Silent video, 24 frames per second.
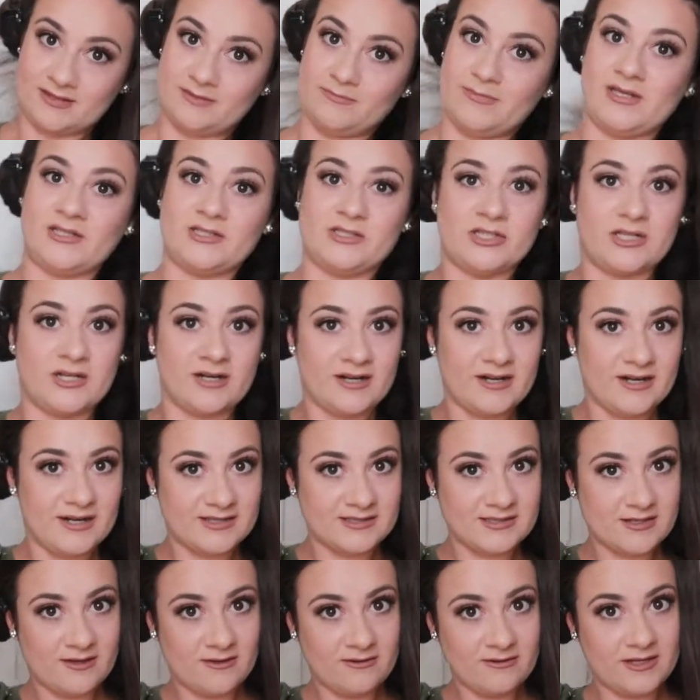Make sure
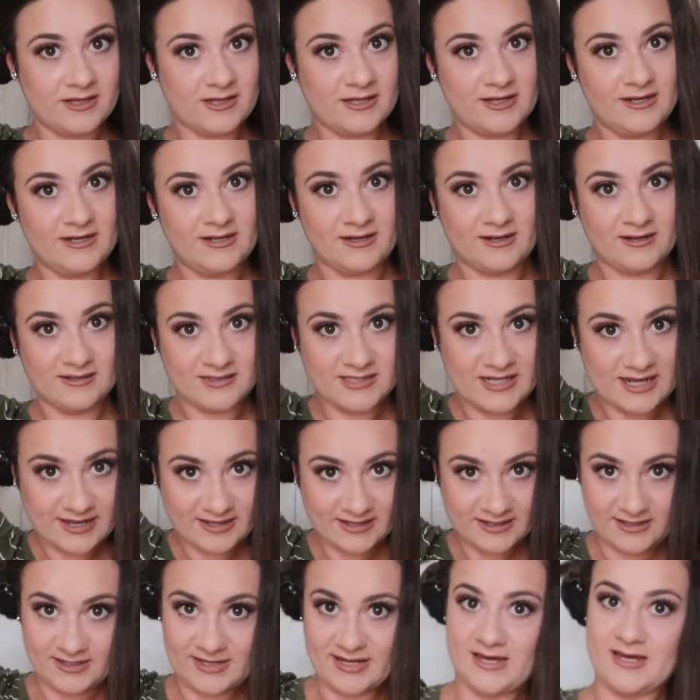it's all good and not
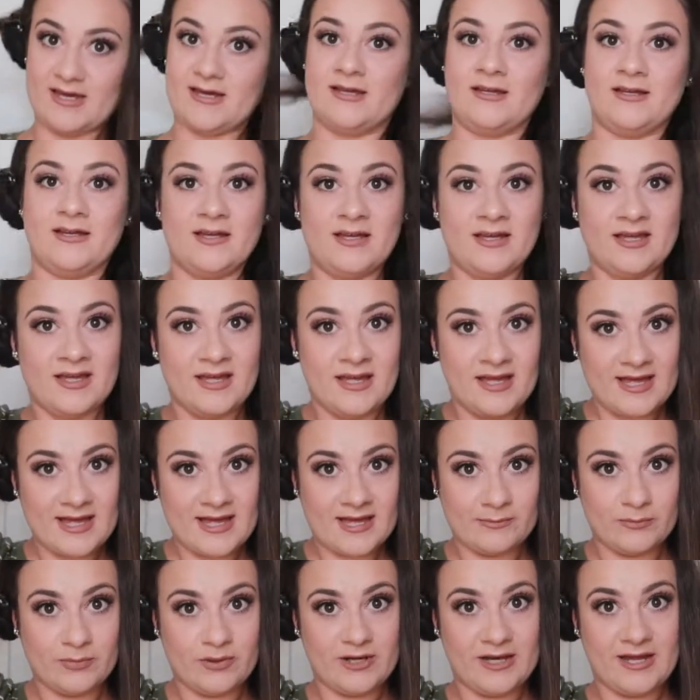tangly,
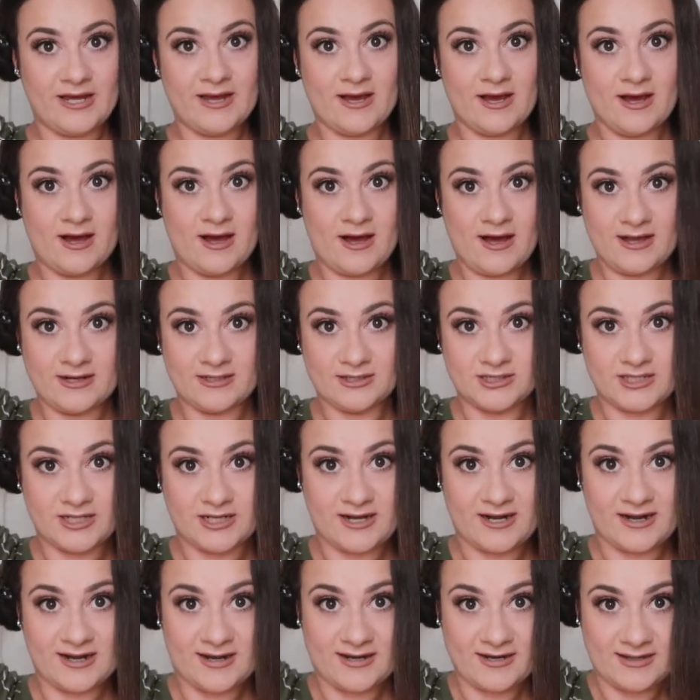and put it
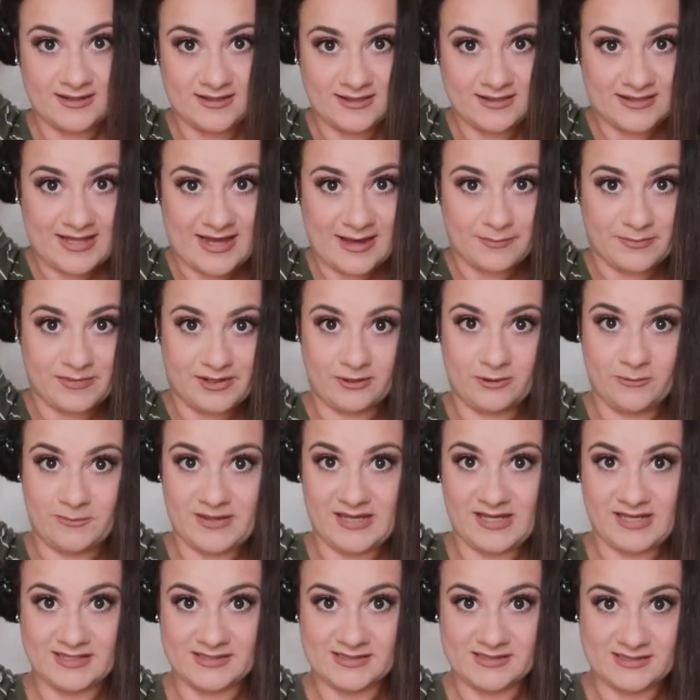under that middle
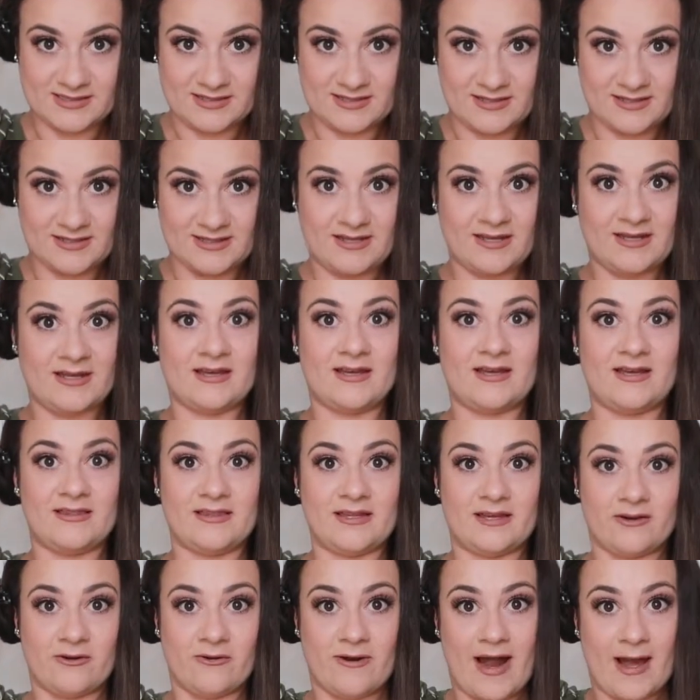piece, and
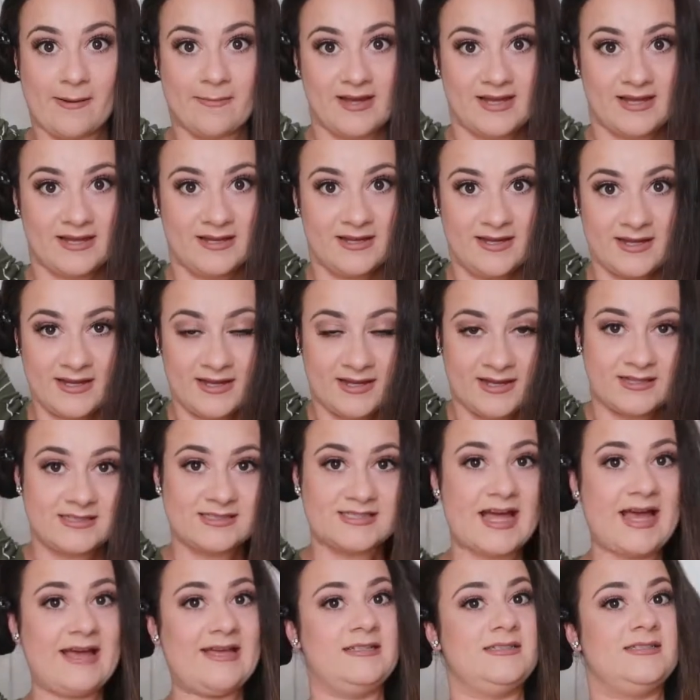then grab it
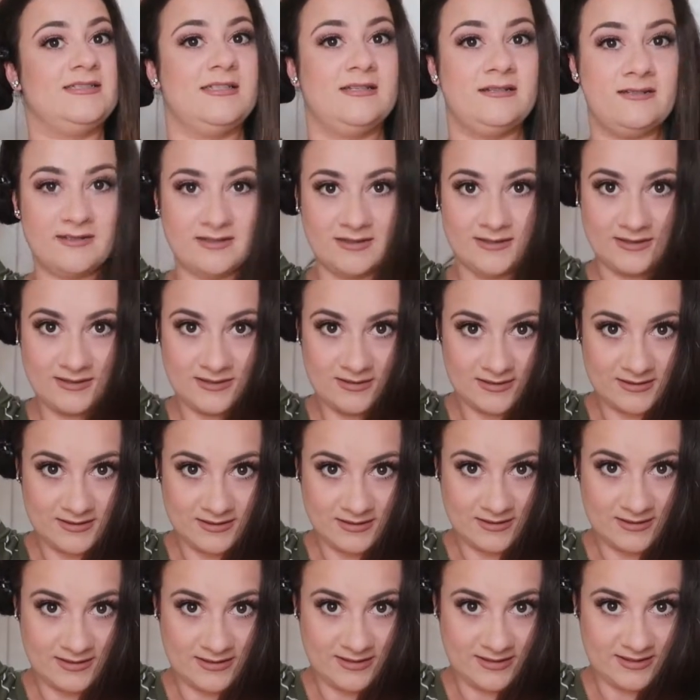tight.
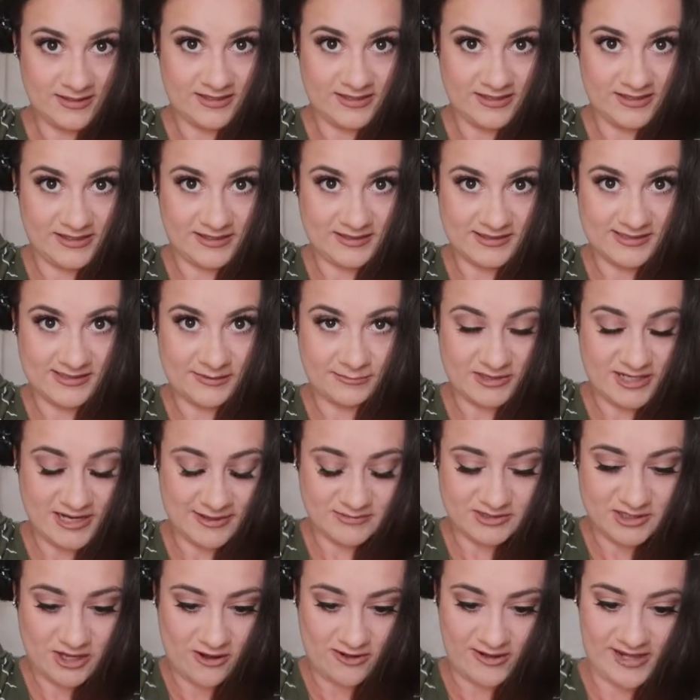And then
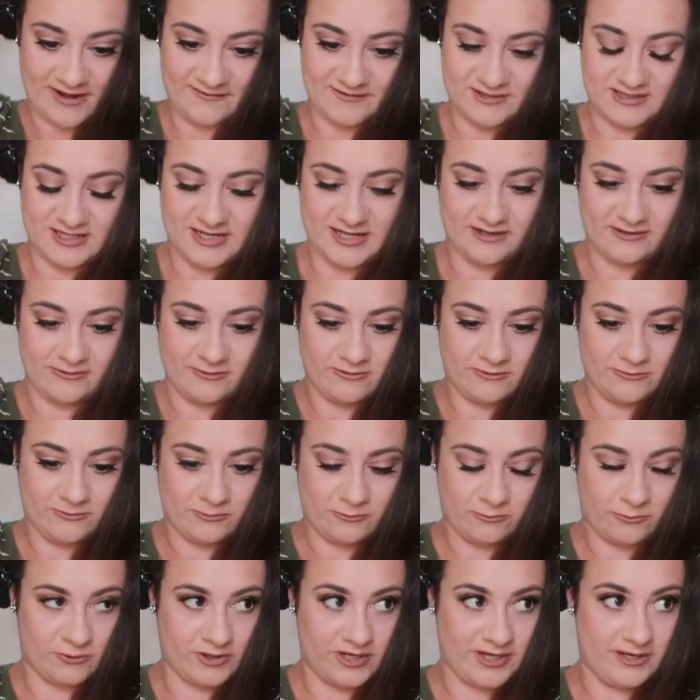sometimes I'll have to like
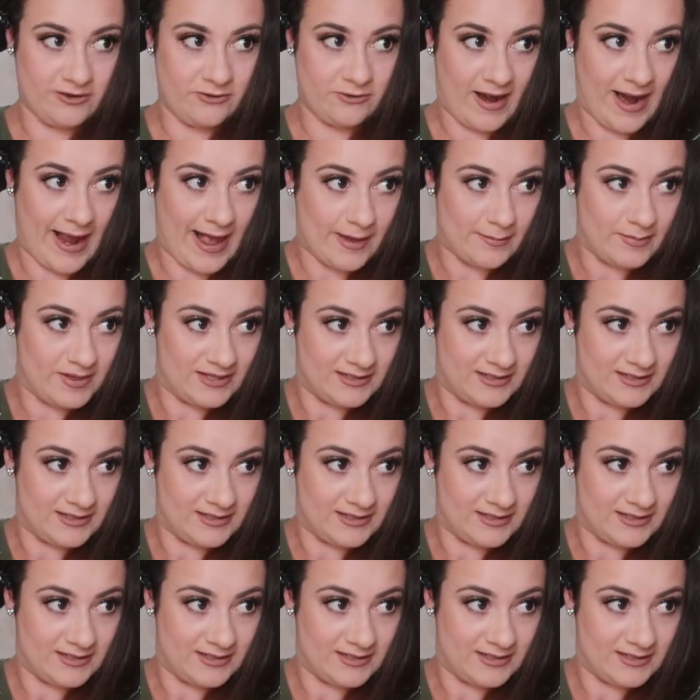re-grab